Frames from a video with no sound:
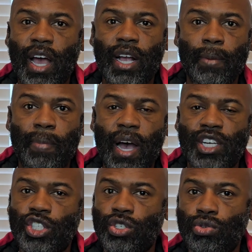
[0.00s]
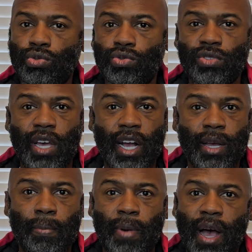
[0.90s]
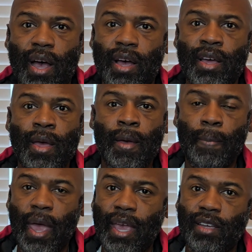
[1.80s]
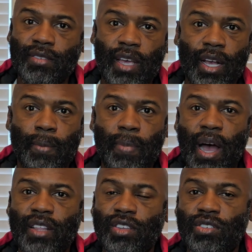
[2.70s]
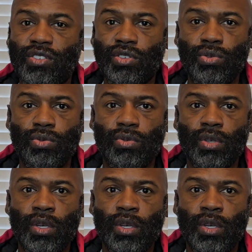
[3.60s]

I can buy shoes. I can buy pants. I can buy this suit.